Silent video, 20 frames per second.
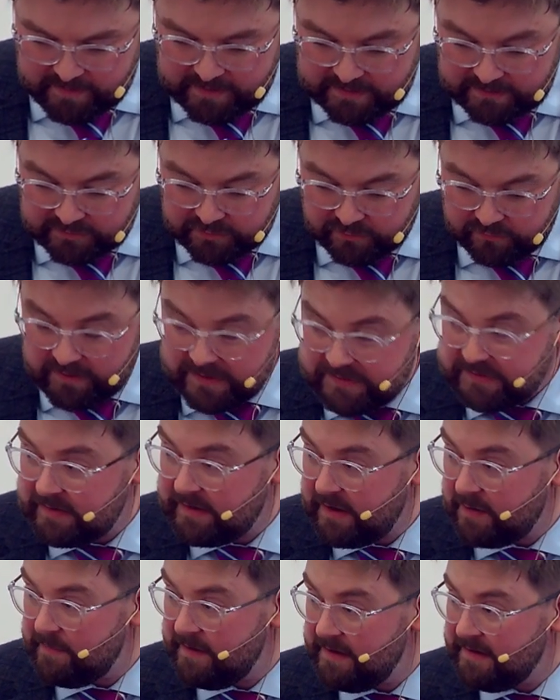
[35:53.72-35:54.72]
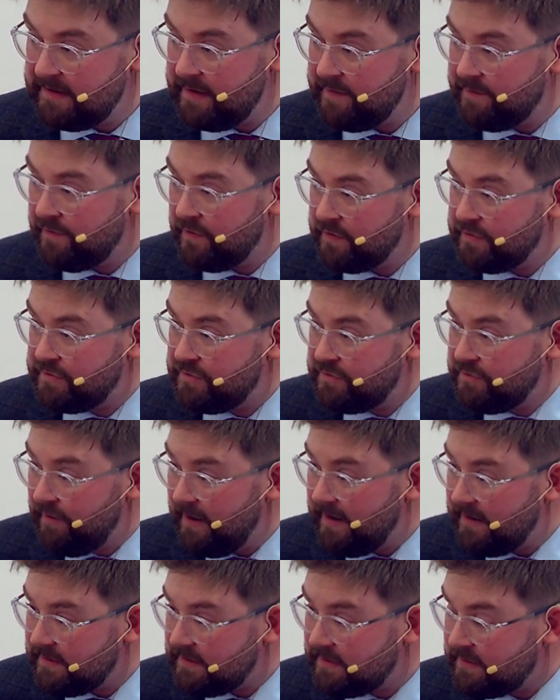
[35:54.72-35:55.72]
in derision. That means he
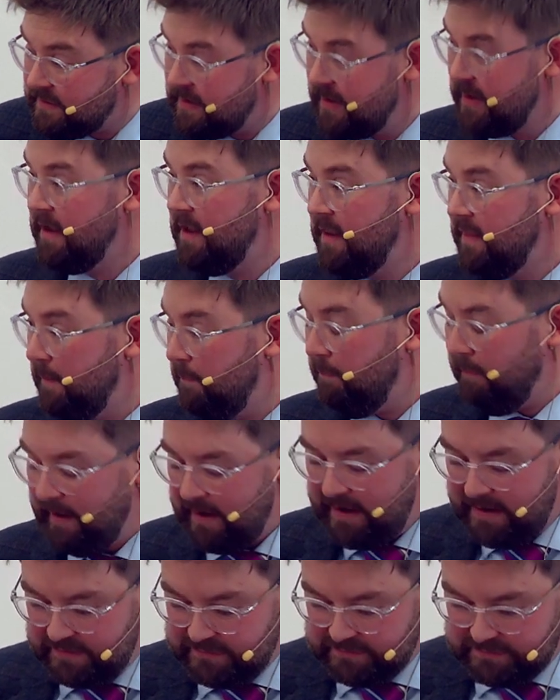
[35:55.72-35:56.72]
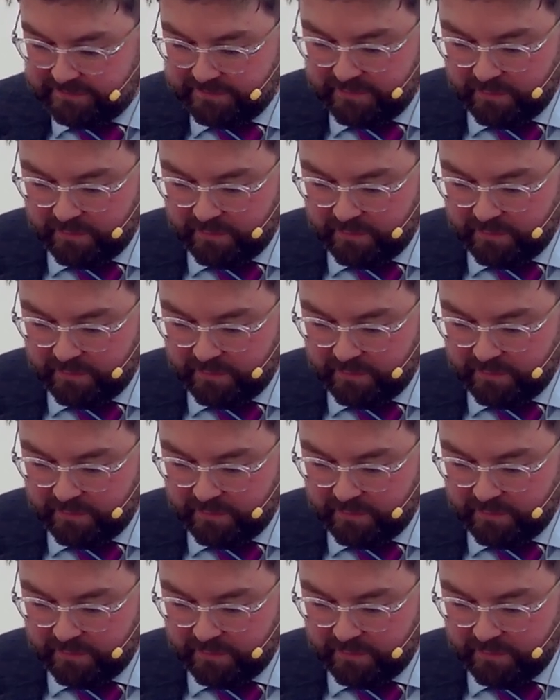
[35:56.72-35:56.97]
frustrates the plans of the